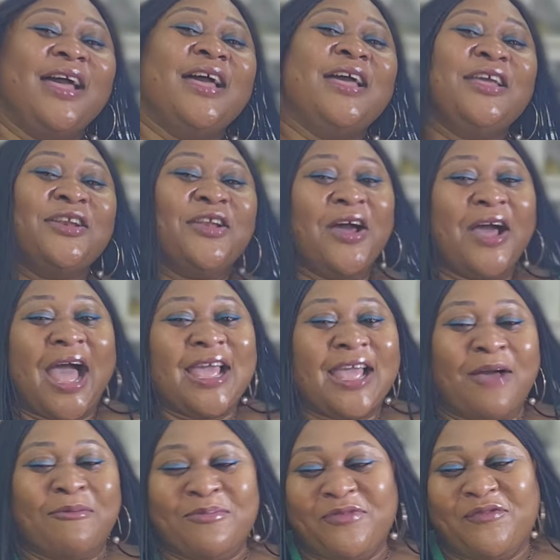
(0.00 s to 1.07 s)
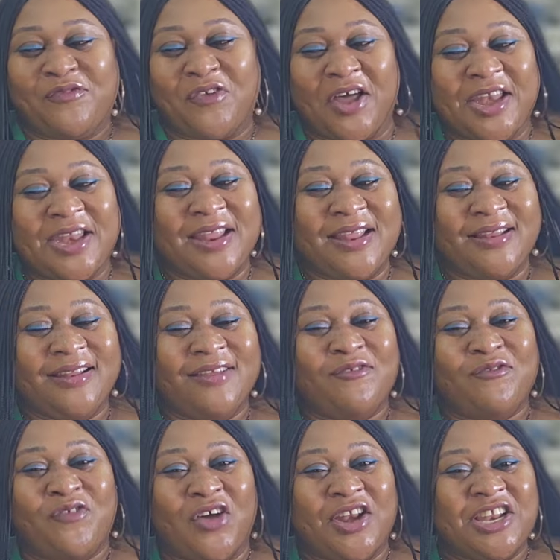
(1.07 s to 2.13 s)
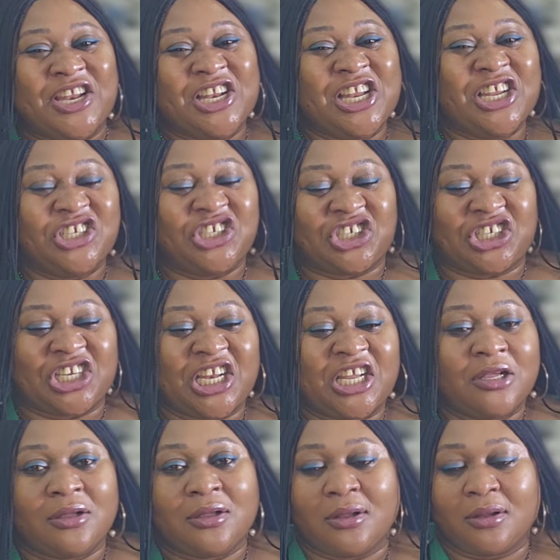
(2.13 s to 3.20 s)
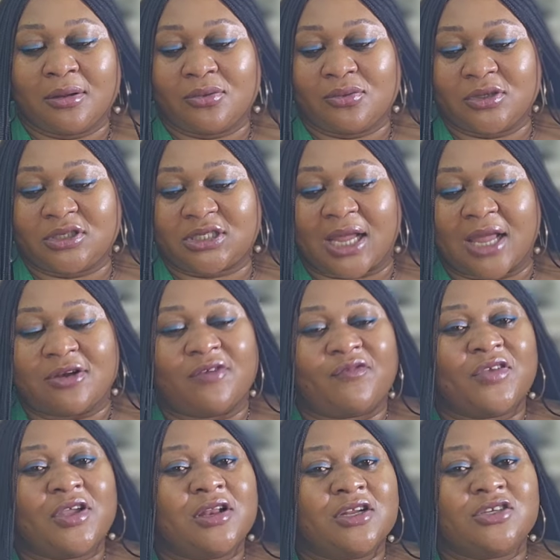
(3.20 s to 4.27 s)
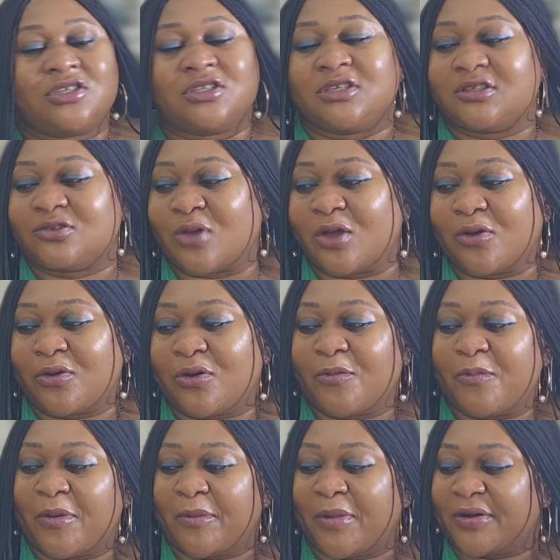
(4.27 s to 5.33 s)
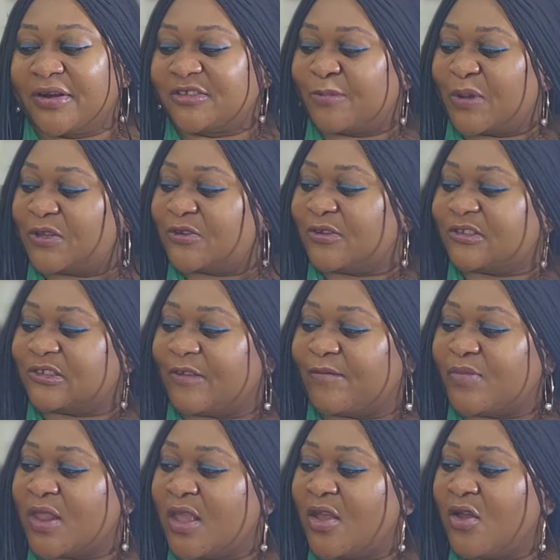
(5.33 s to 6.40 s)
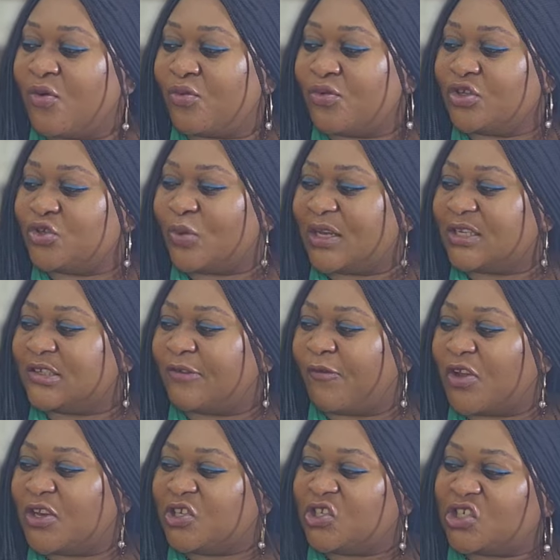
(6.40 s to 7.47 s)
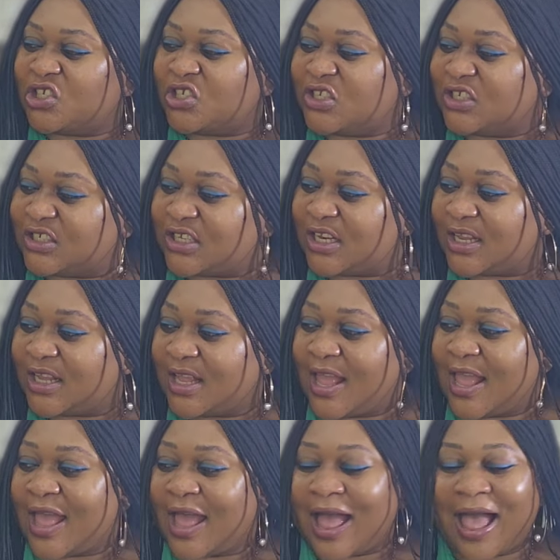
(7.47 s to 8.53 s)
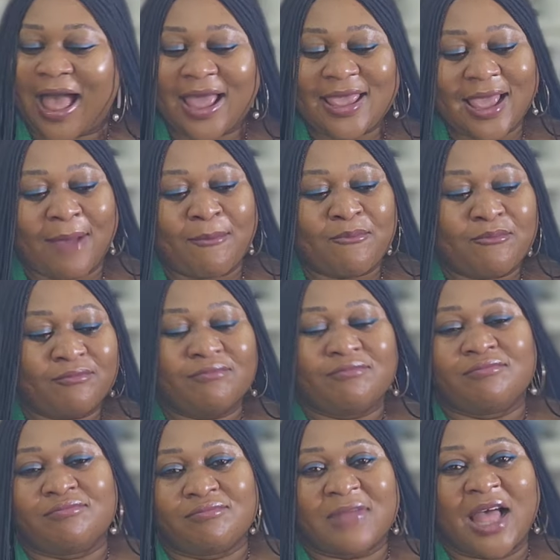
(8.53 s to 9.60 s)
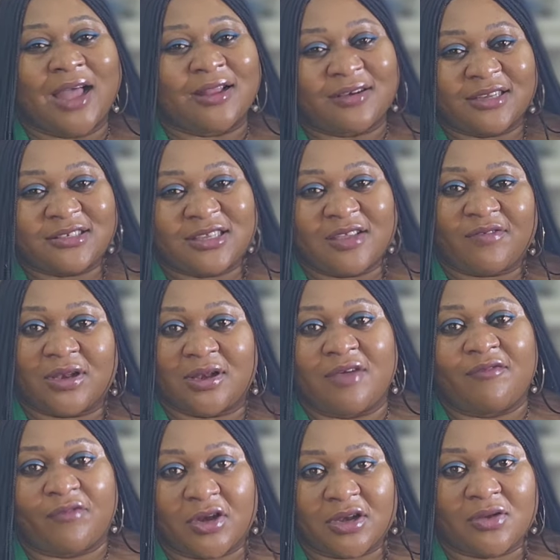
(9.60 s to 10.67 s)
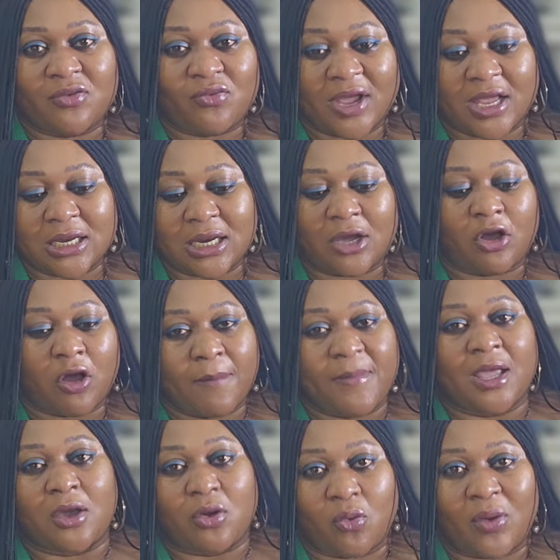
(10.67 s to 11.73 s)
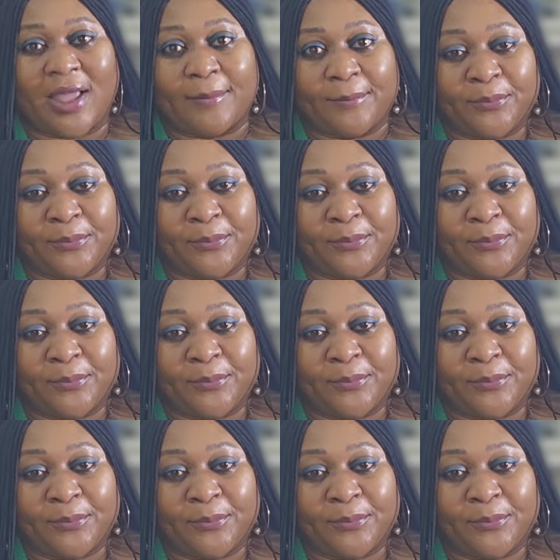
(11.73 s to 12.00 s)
you know I am funnishly. Which kind of English is this one? Coco Mama, respect yourself. Which one is funnishly? I am aggressive in a funny way, in a comic way.